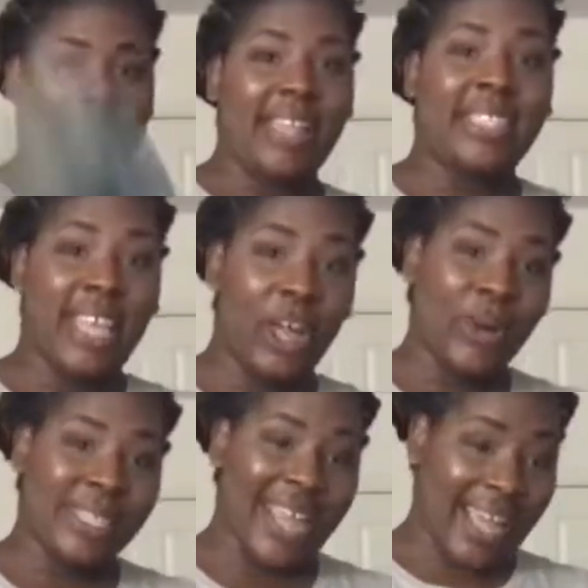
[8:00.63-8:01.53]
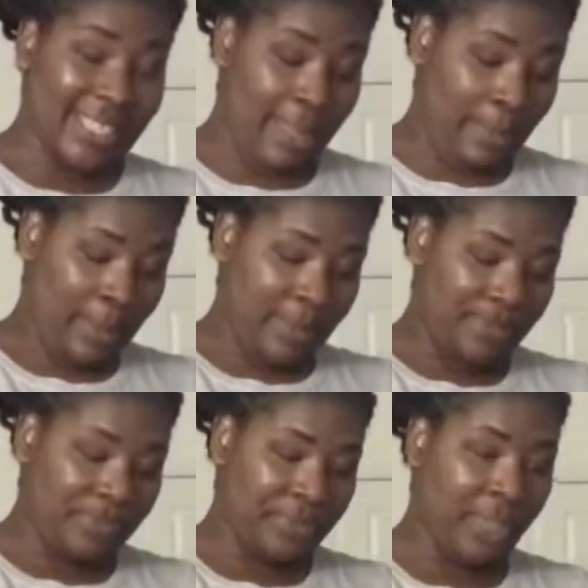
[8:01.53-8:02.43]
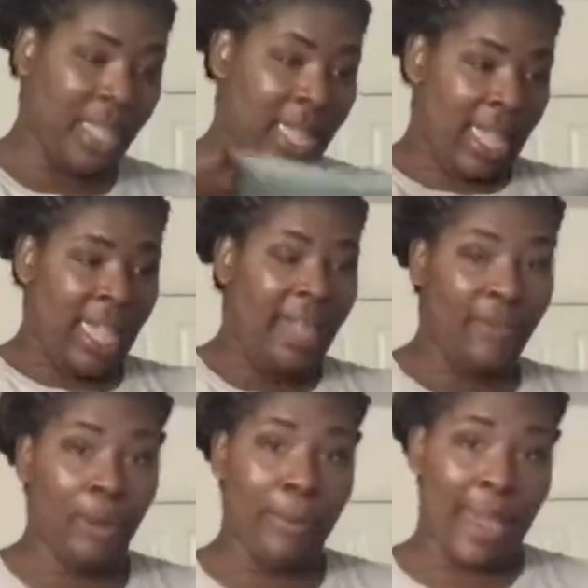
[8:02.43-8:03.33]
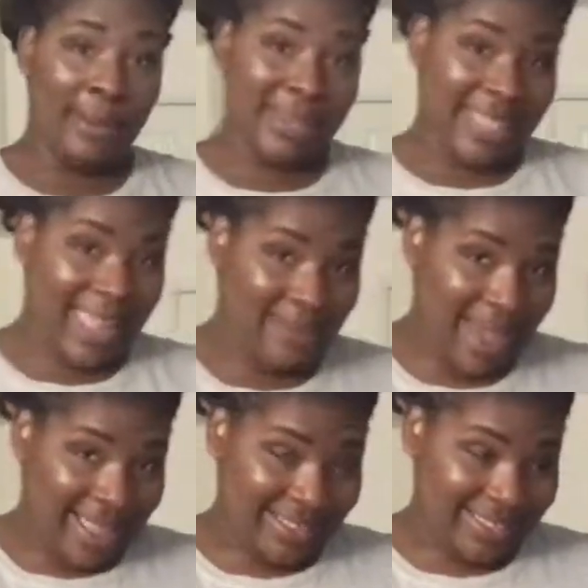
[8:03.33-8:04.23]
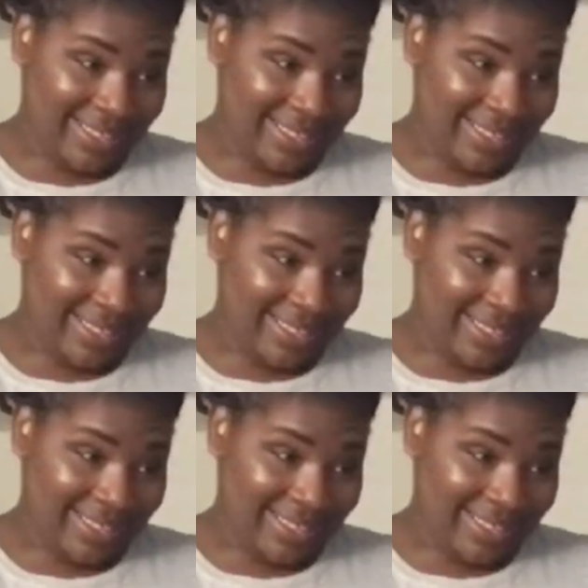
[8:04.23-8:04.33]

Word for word: I'd say go a size up if your bottom is like mine.